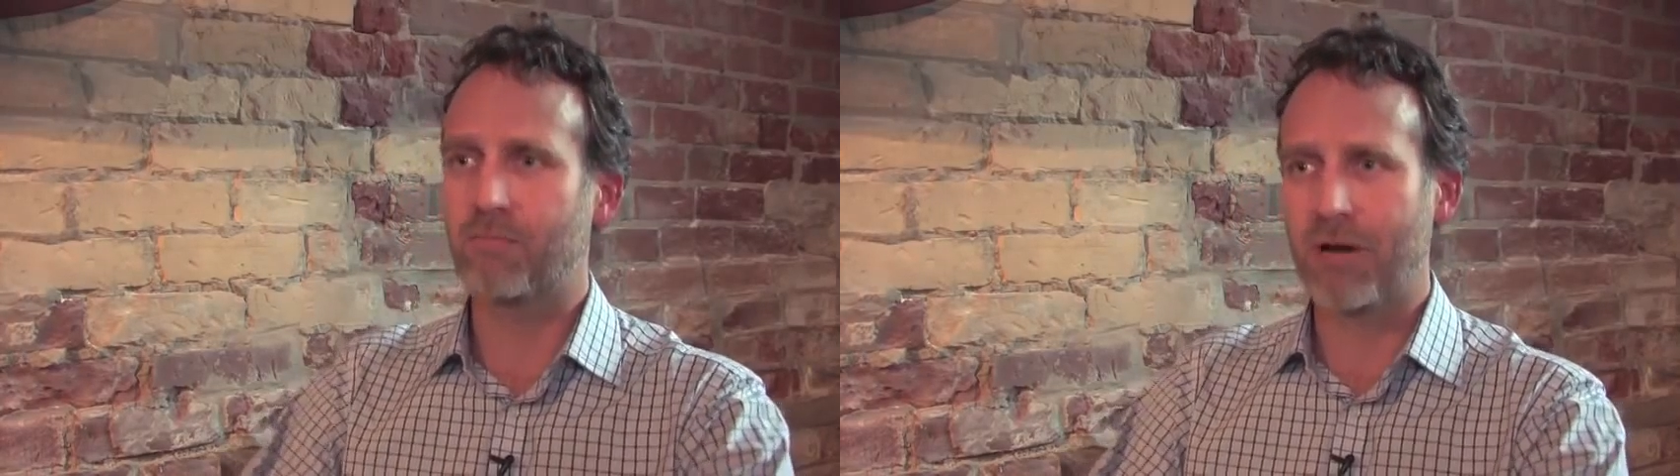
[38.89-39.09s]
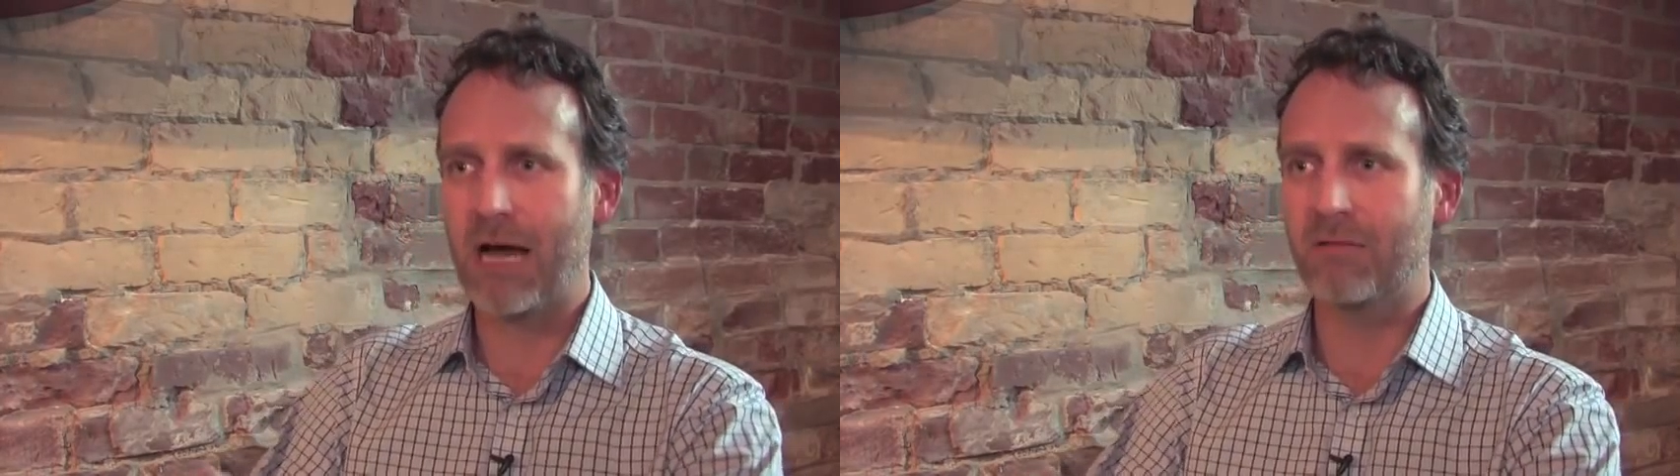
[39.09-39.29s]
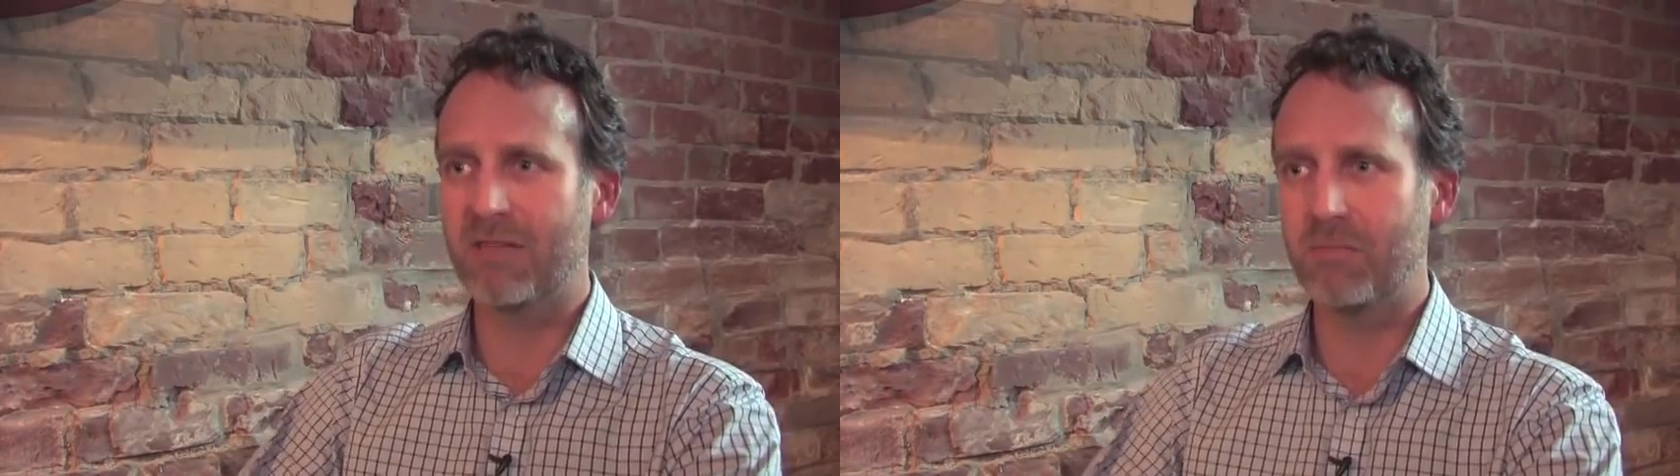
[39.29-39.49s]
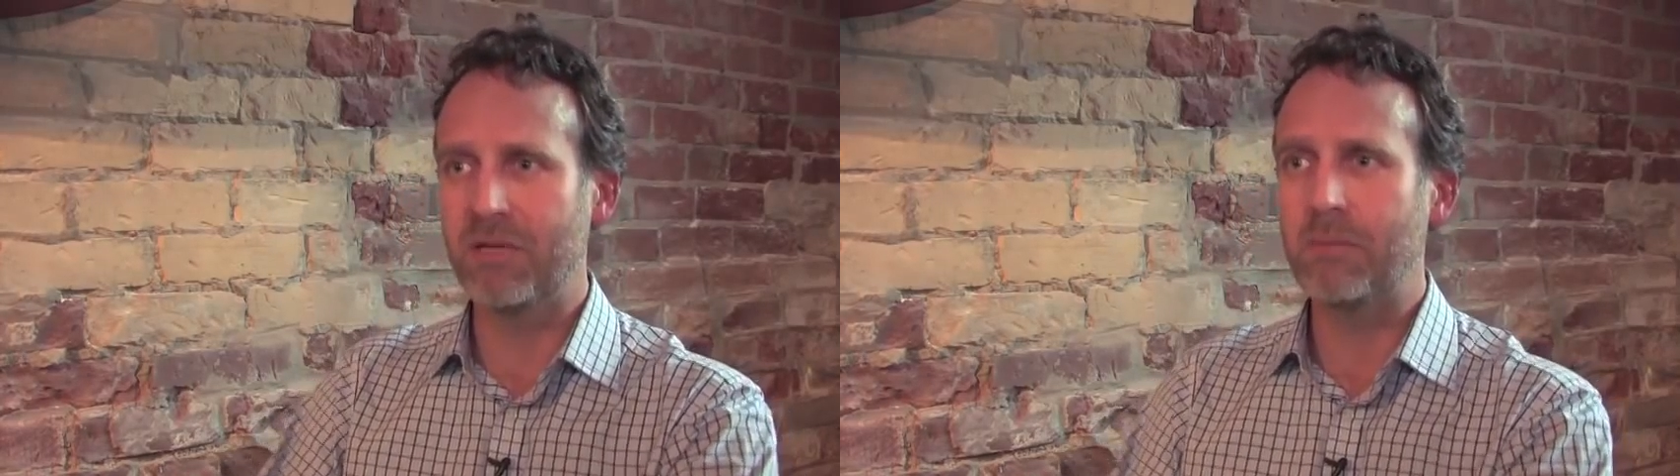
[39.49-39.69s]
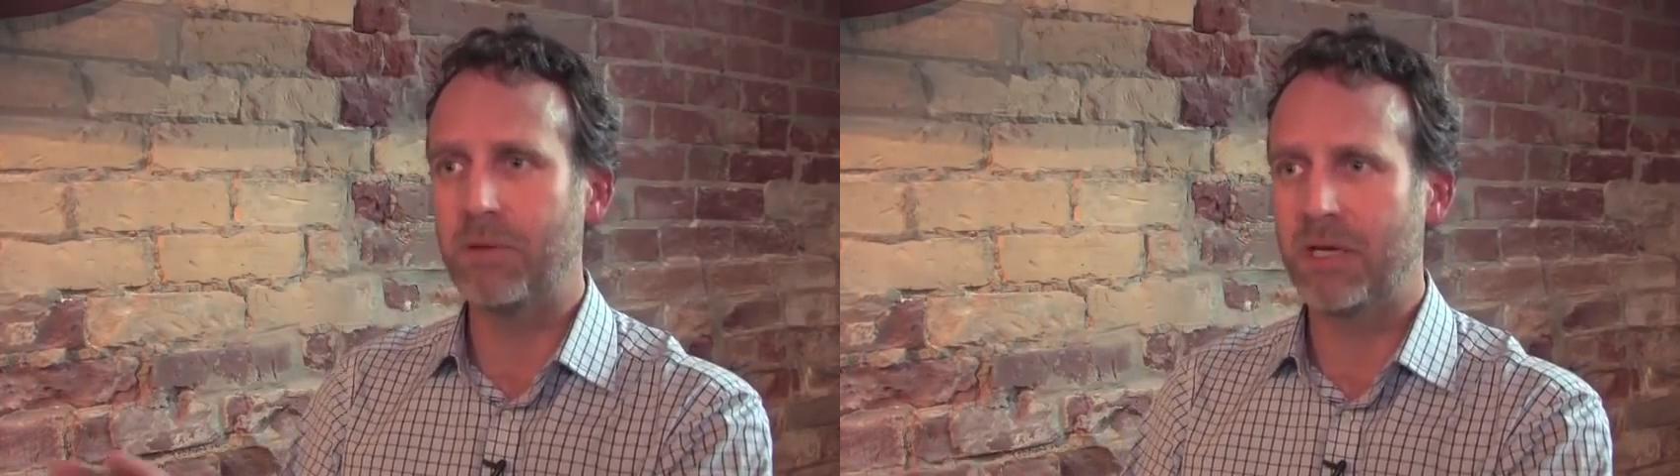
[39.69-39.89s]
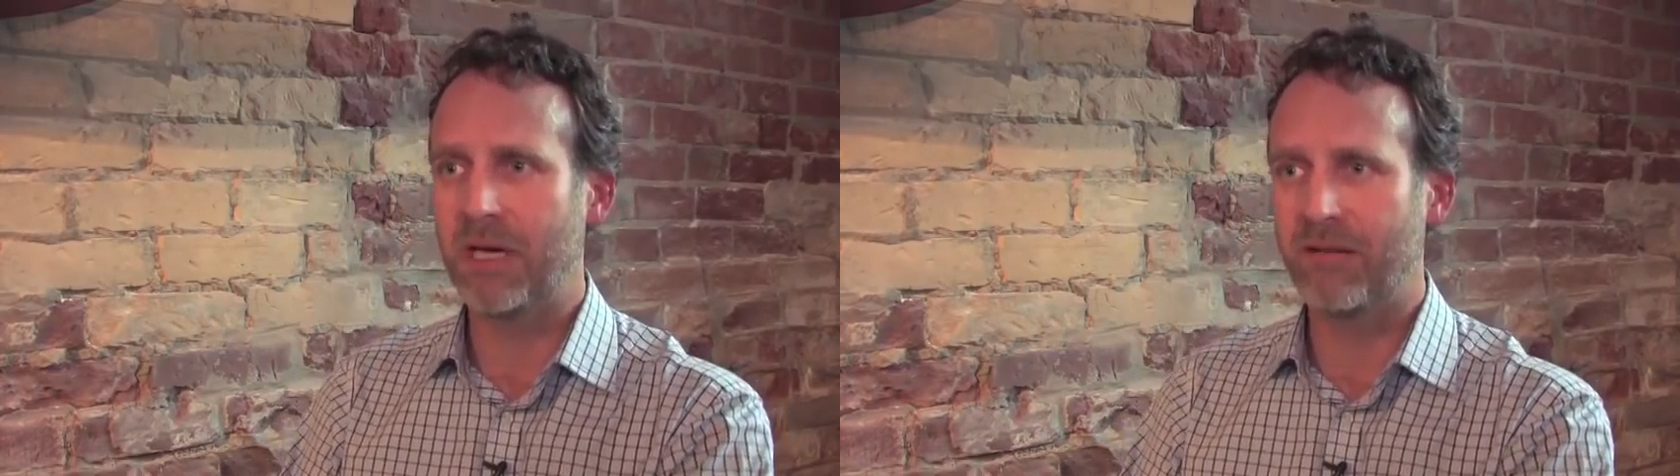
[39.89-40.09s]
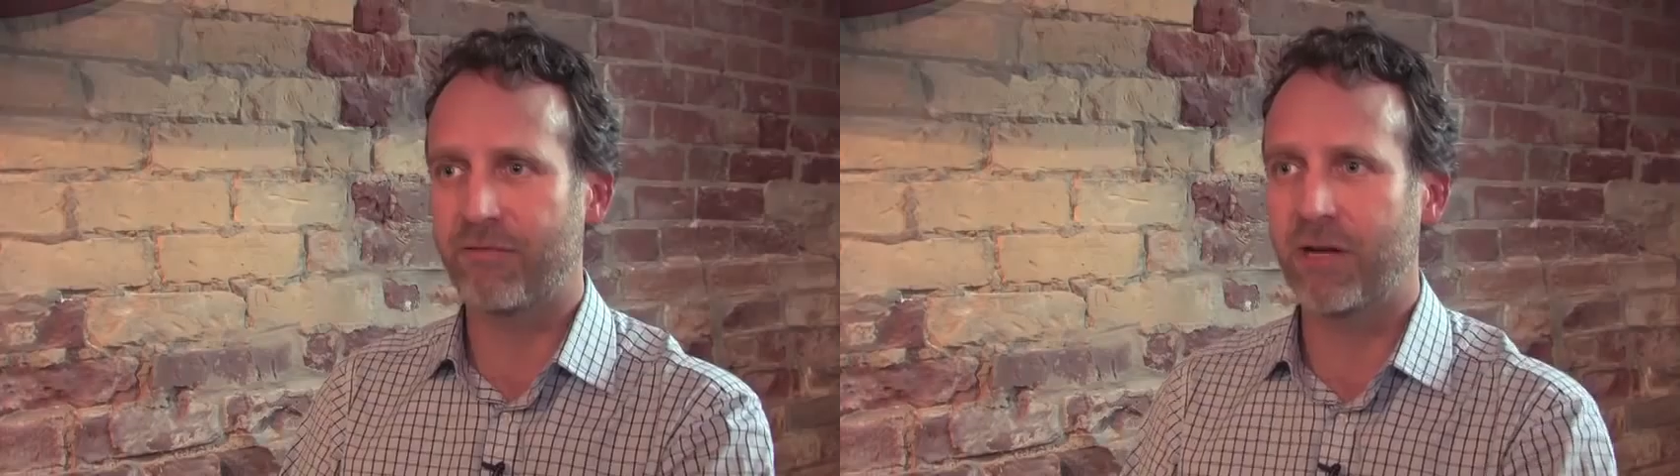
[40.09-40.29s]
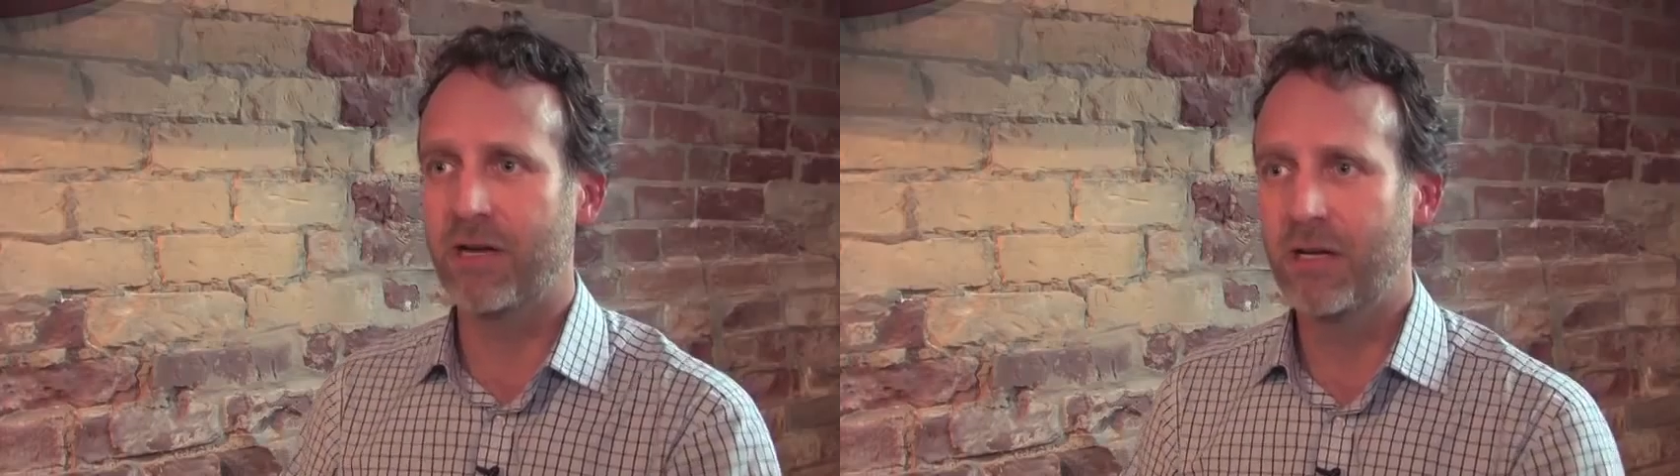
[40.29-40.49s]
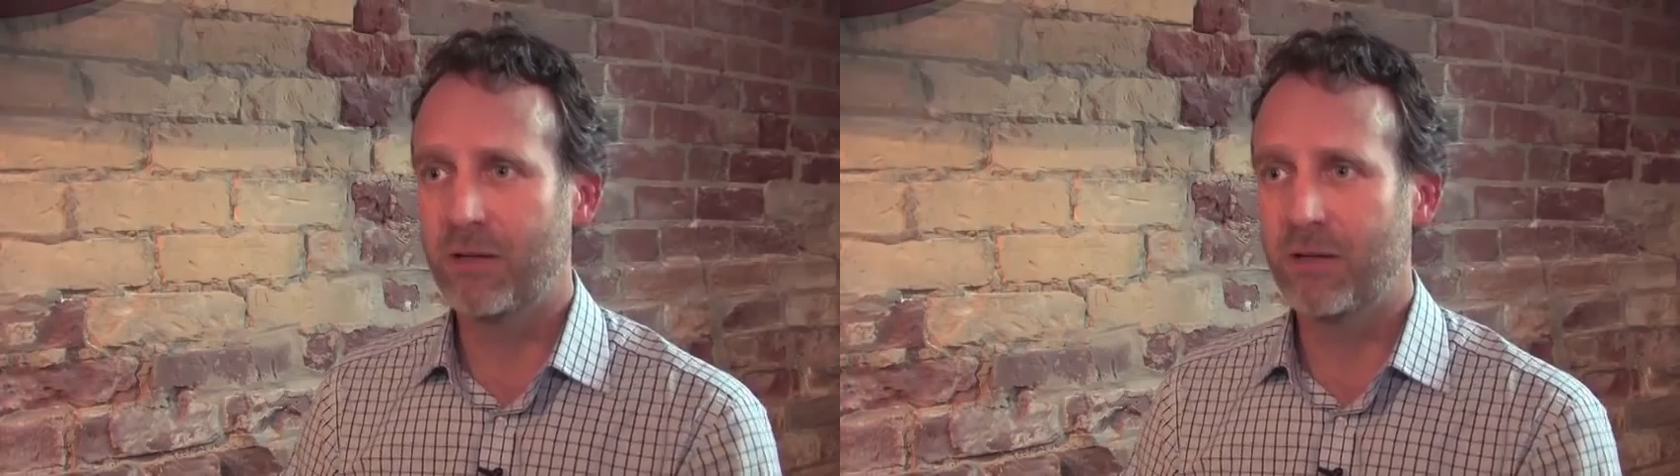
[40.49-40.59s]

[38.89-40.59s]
proudly BPA free.